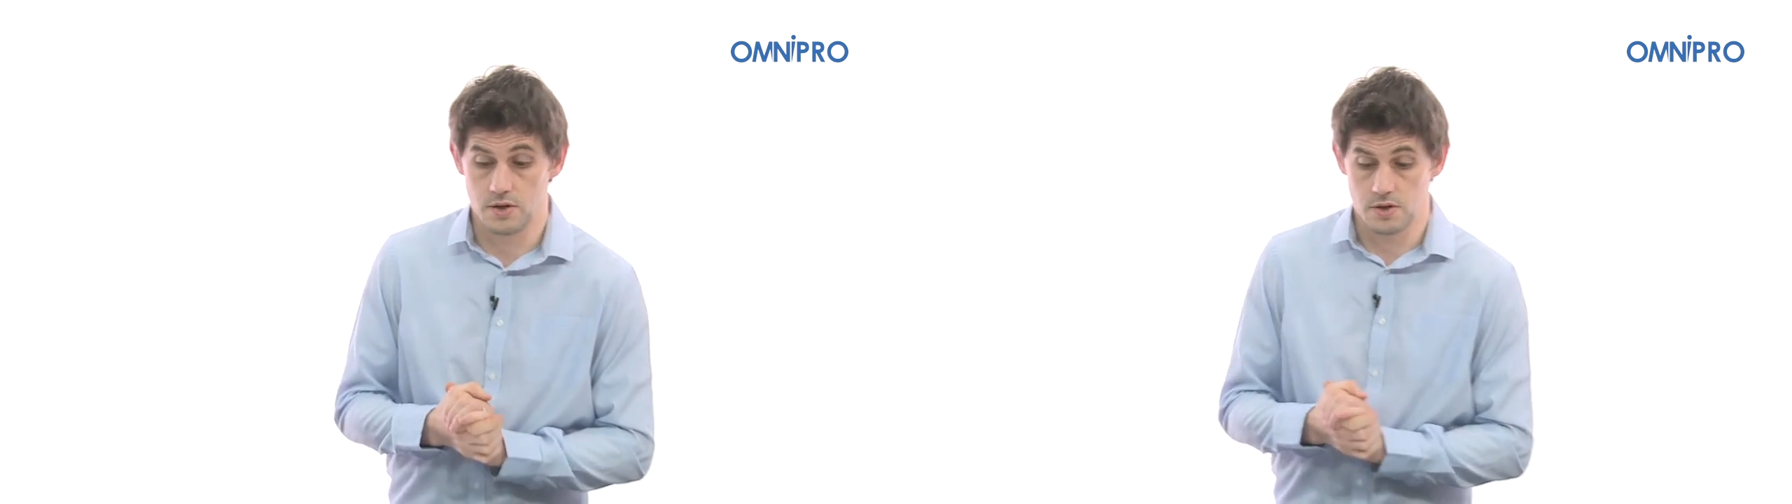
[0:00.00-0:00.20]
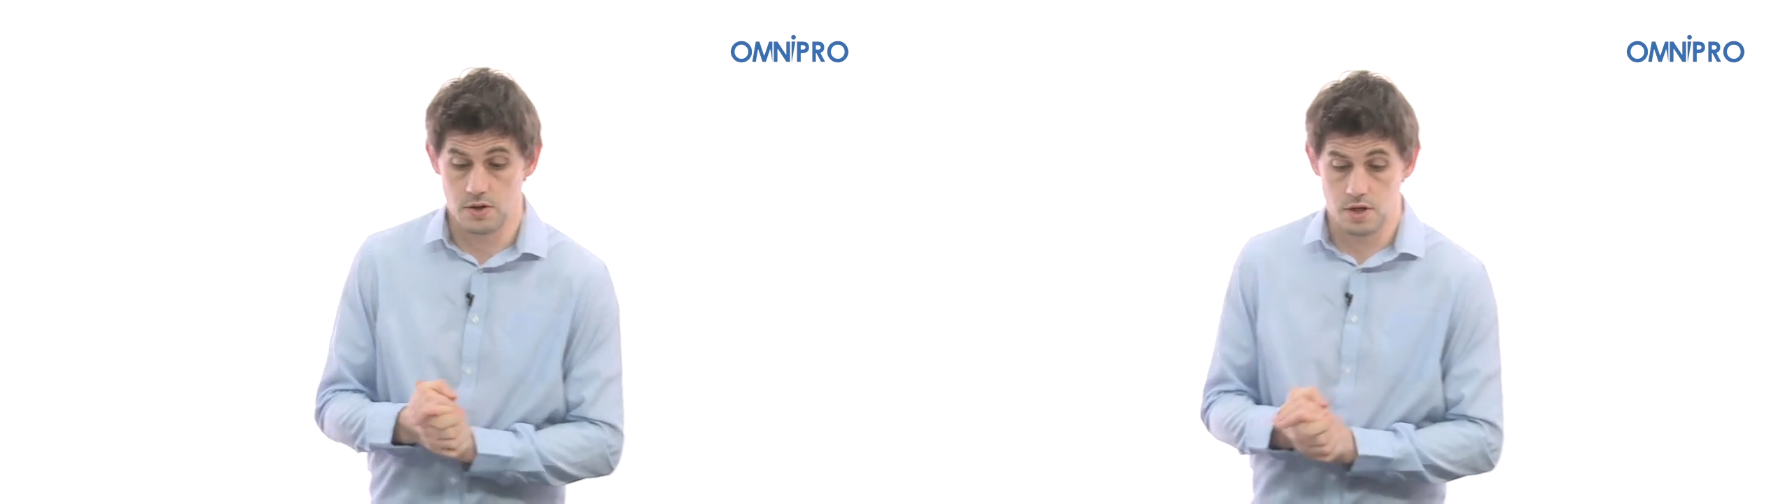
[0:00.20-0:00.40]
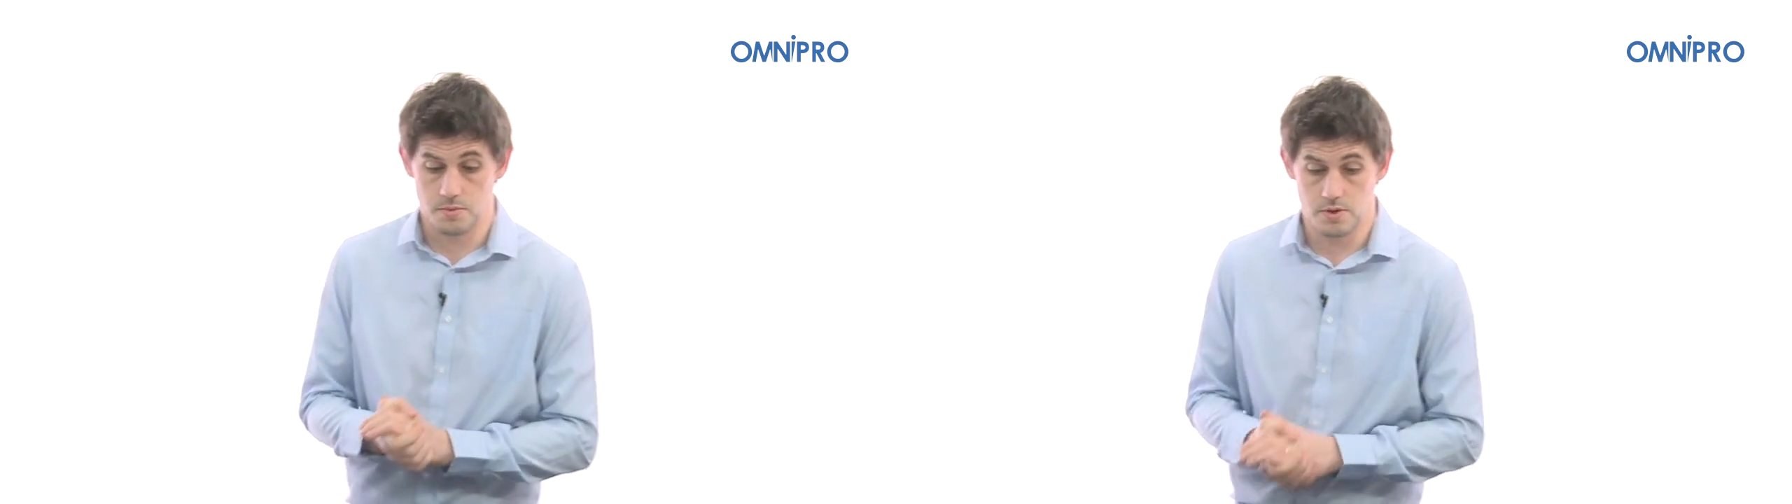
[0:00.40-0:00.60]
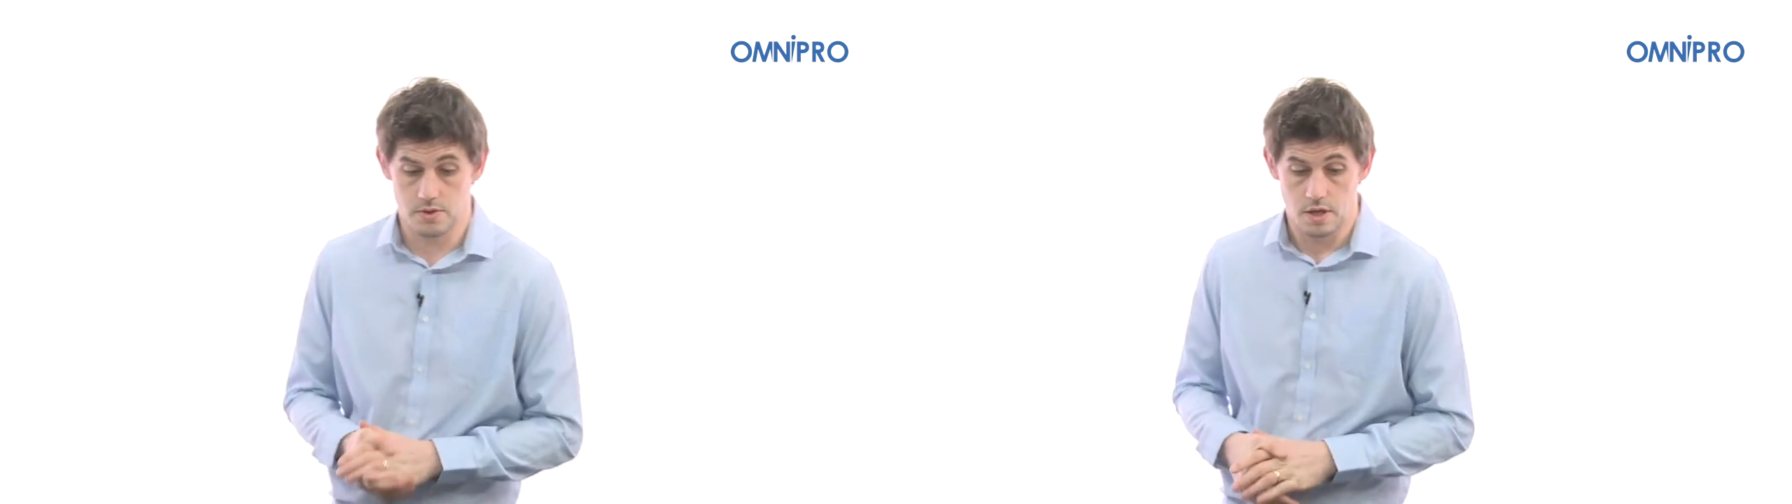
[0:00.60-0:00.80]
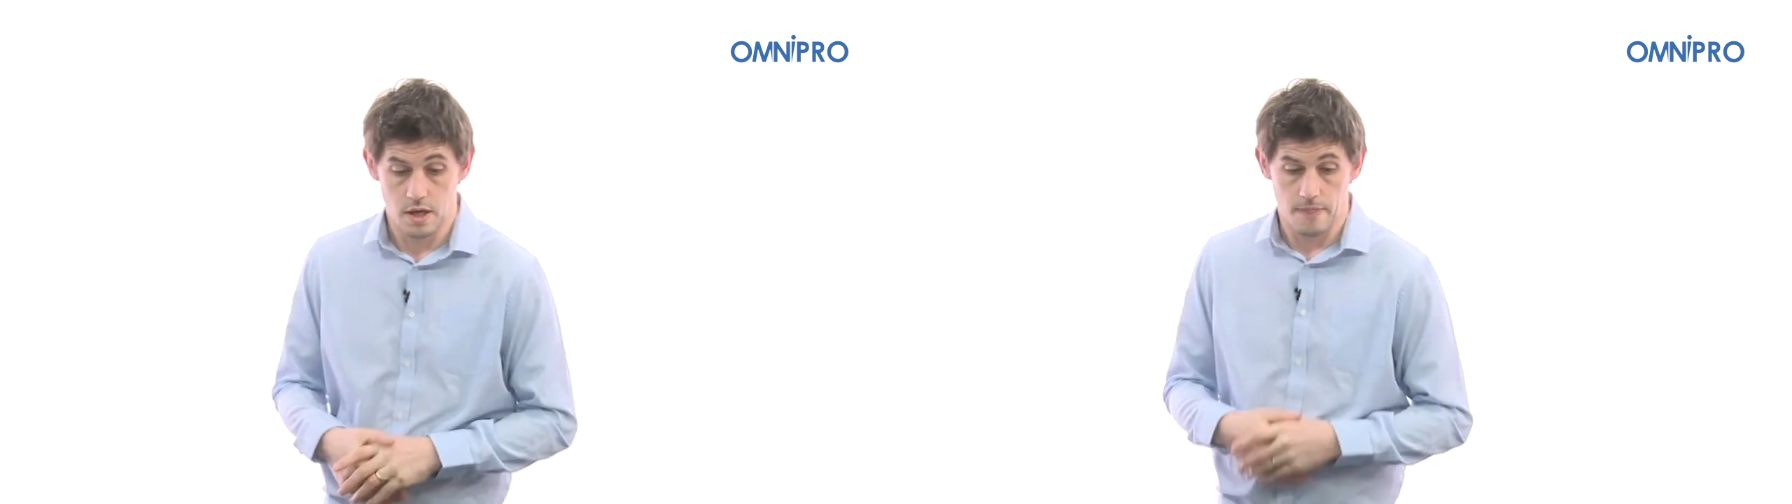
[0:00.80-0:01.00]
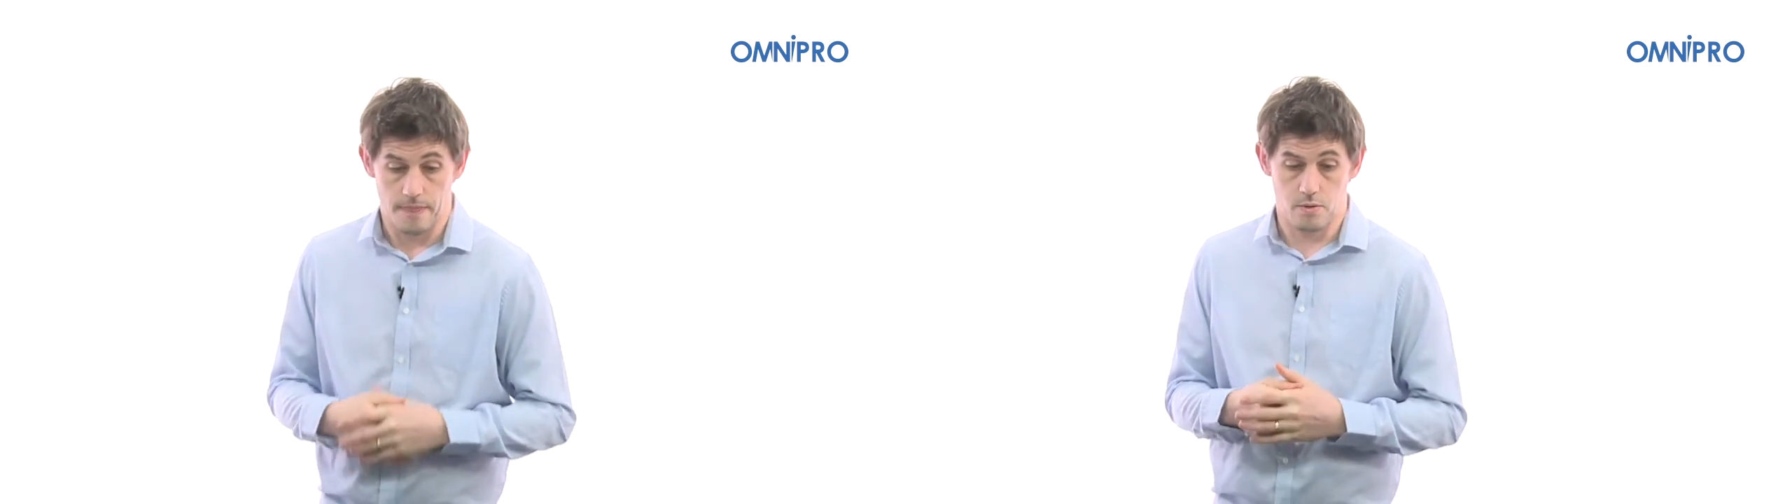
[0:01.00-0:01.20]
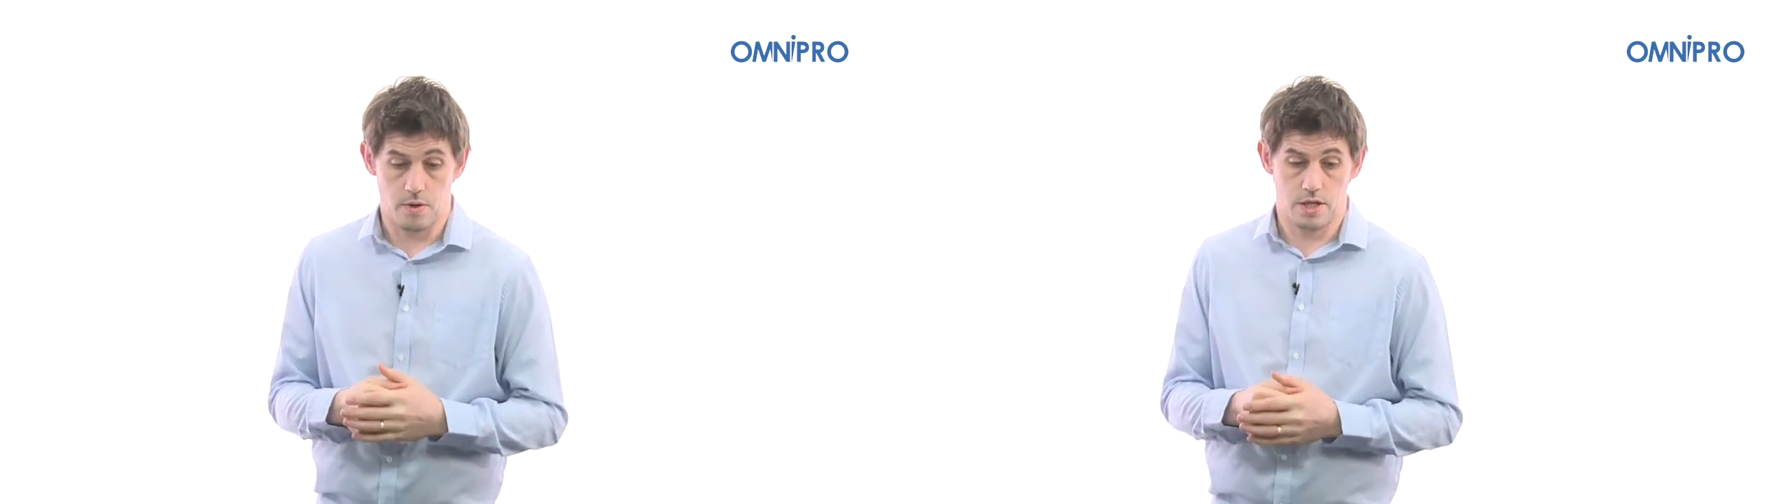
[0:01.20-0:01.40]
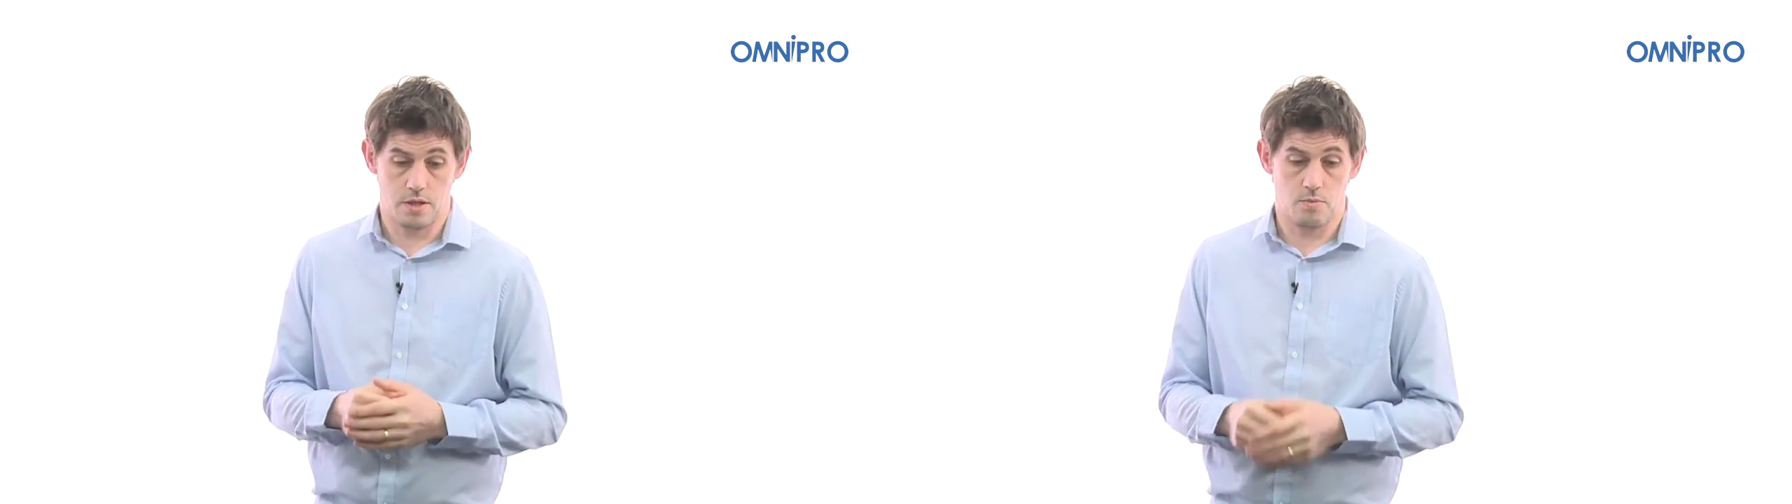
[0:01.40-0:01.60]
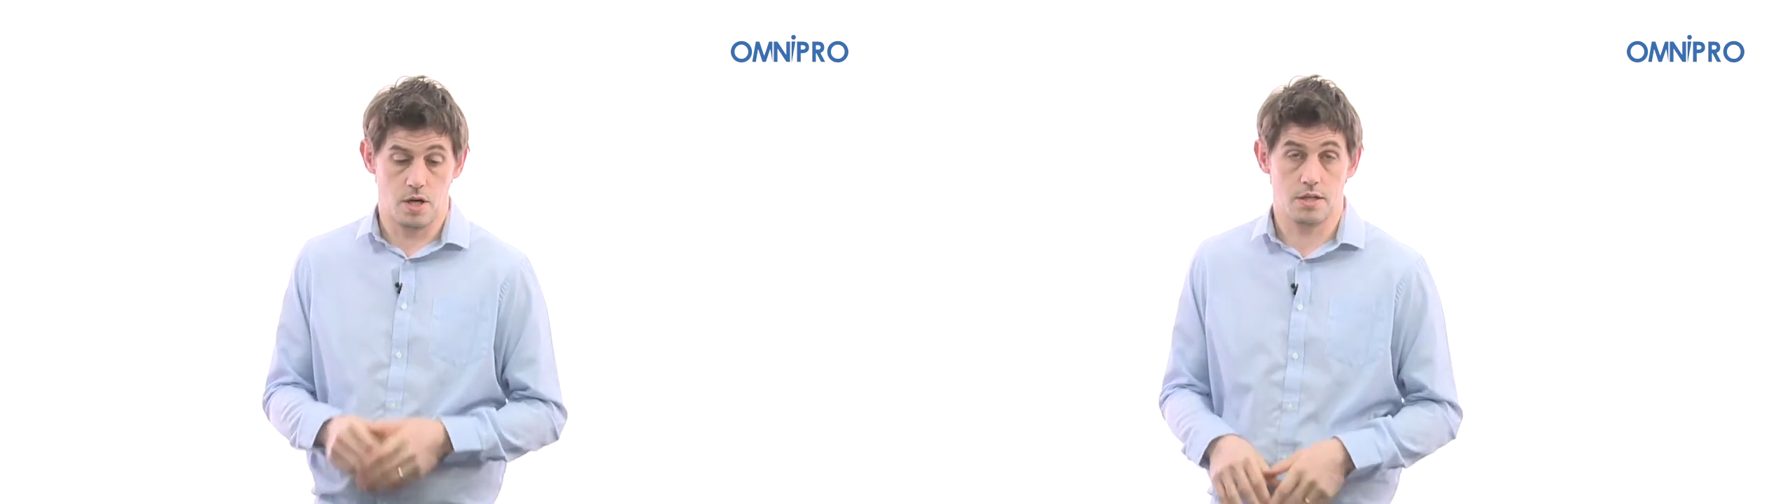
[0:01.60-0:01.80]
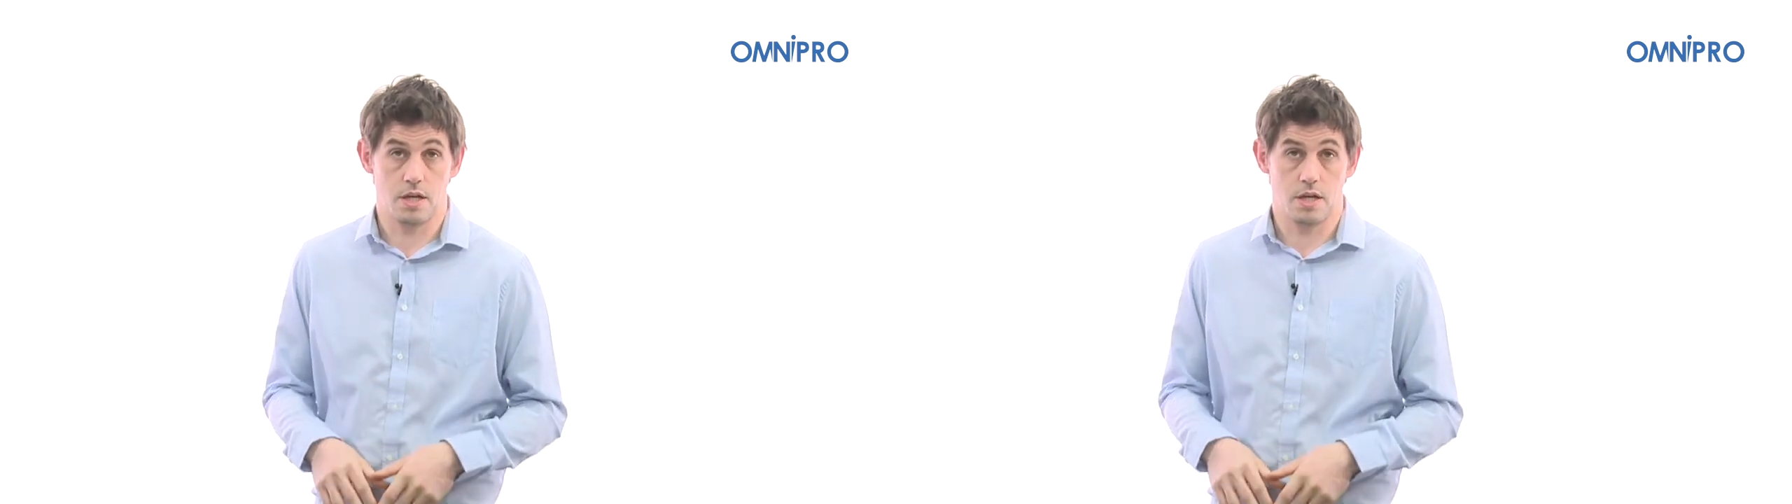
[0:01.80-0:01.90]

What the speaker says: So I suppose the question was,